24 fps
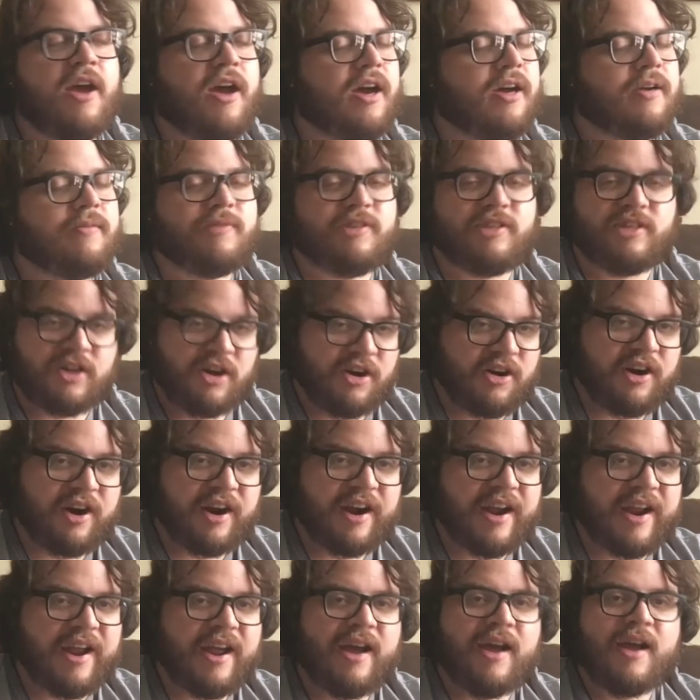I'm
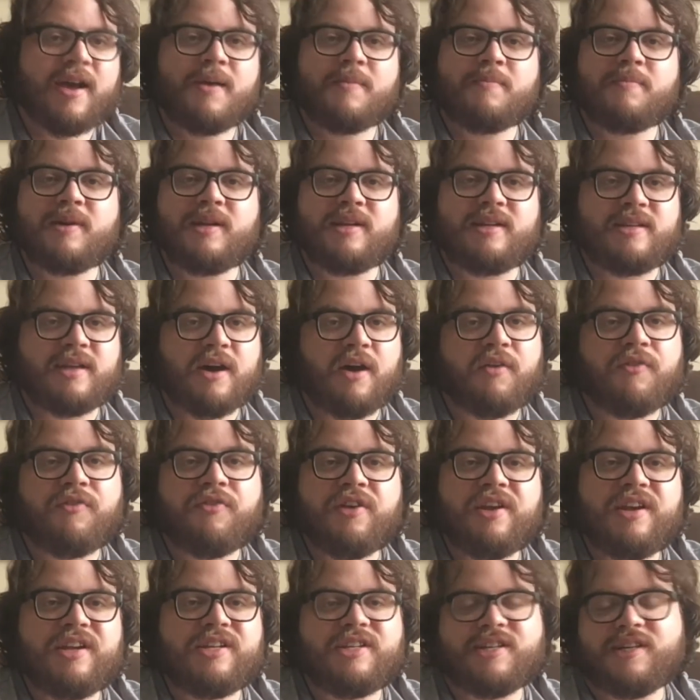sorry, but
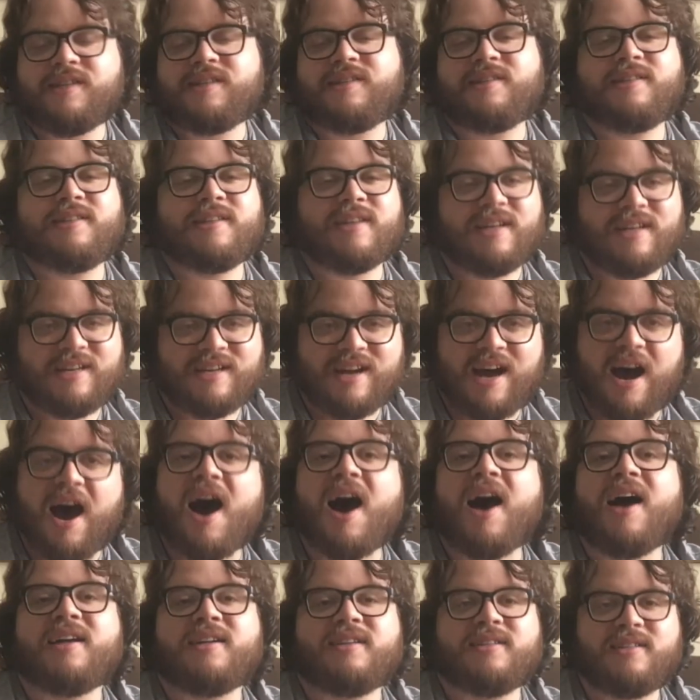Delphi just did
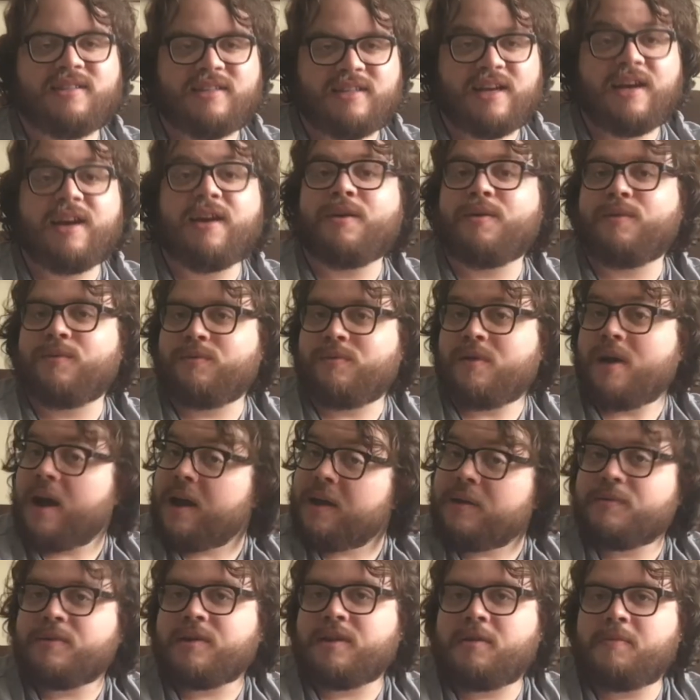not sit
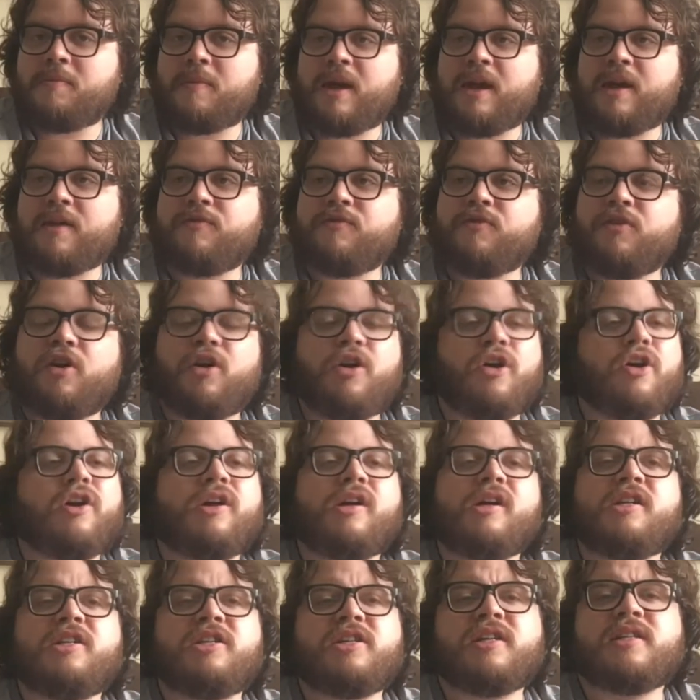right with me. For her
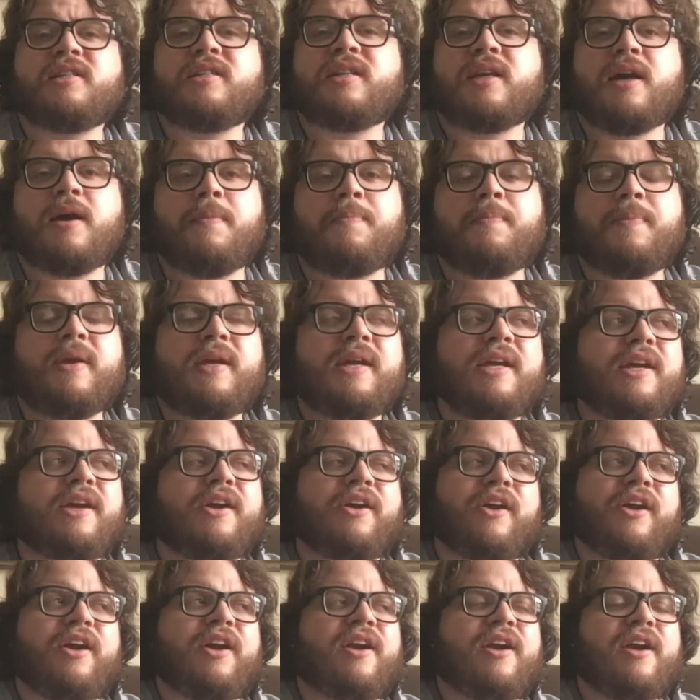to just
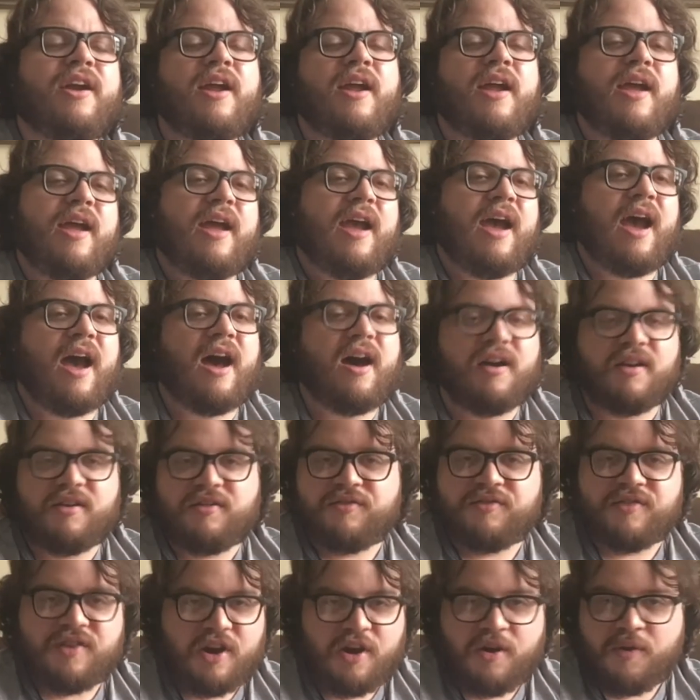appear out
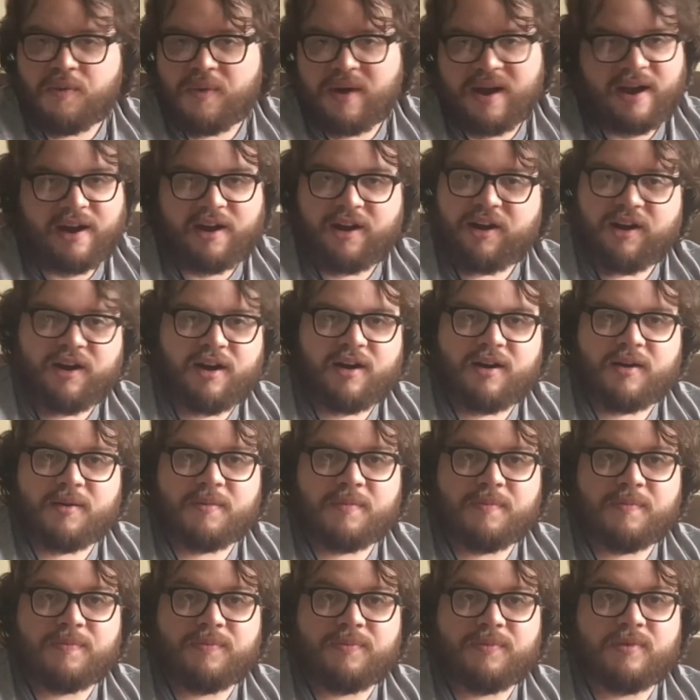of nowhere,
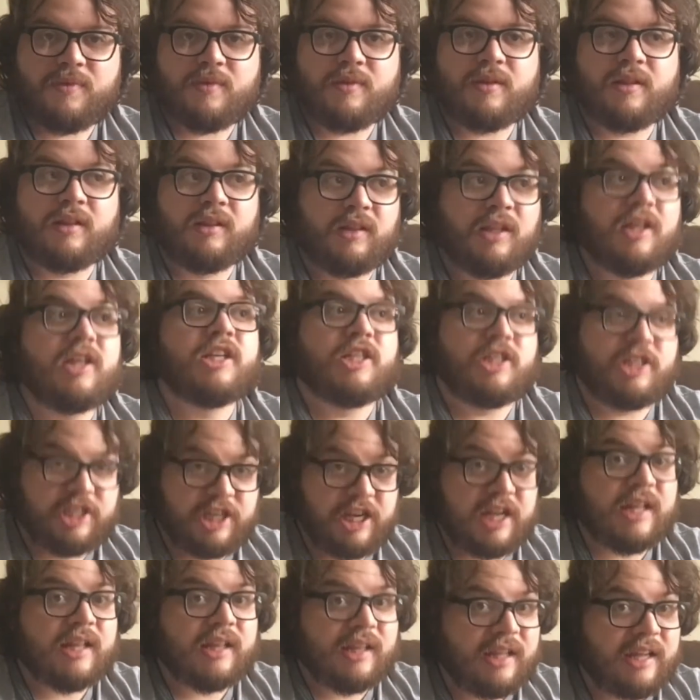
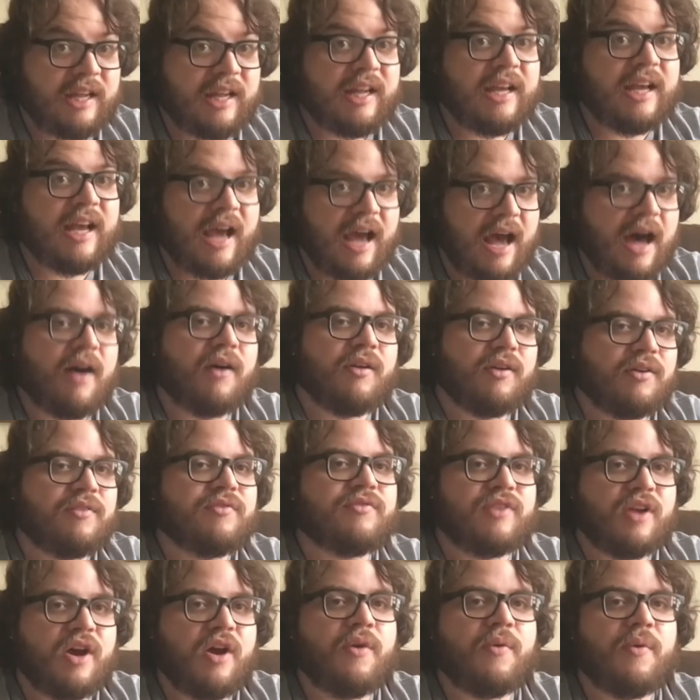legitly out of
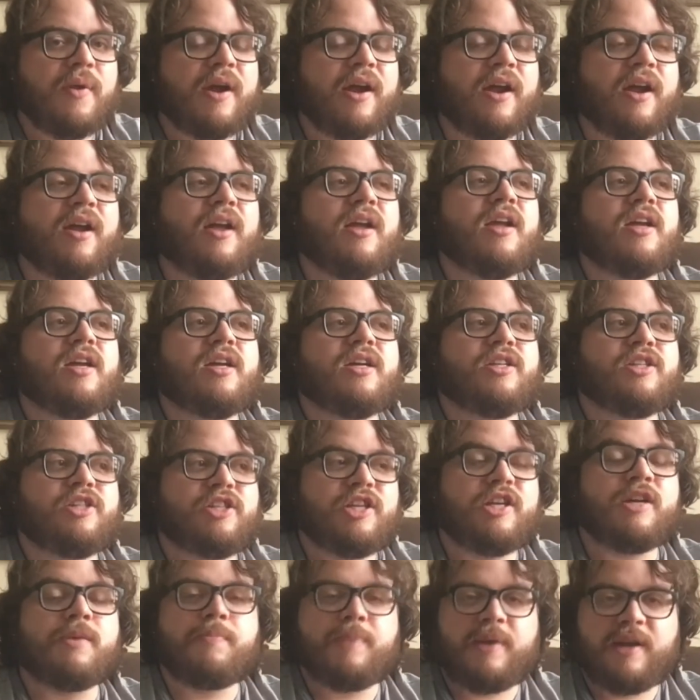nowhere,
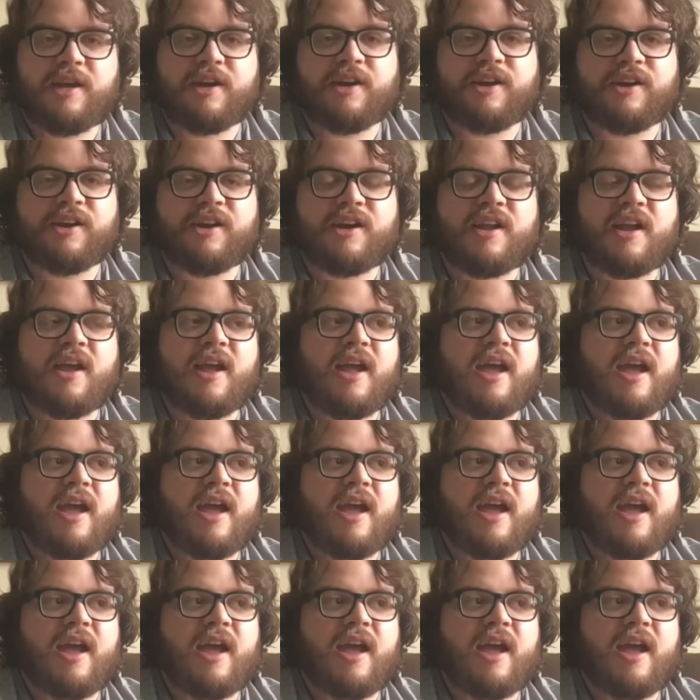she appeared,